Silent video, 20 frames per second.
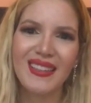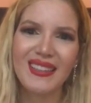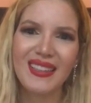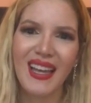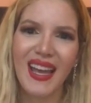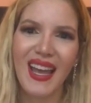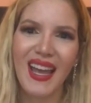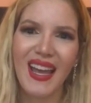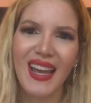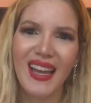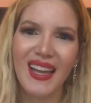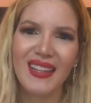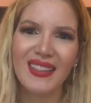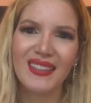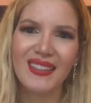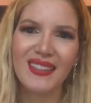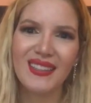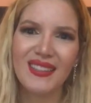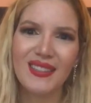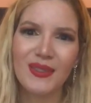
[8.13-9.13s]

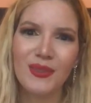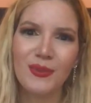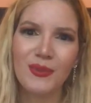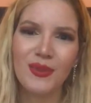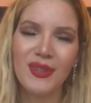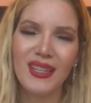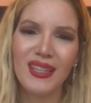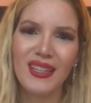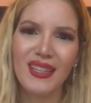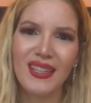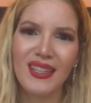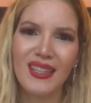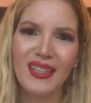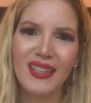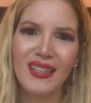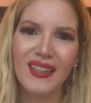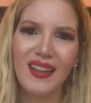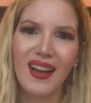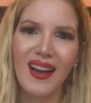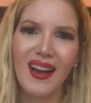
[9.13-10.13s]
that really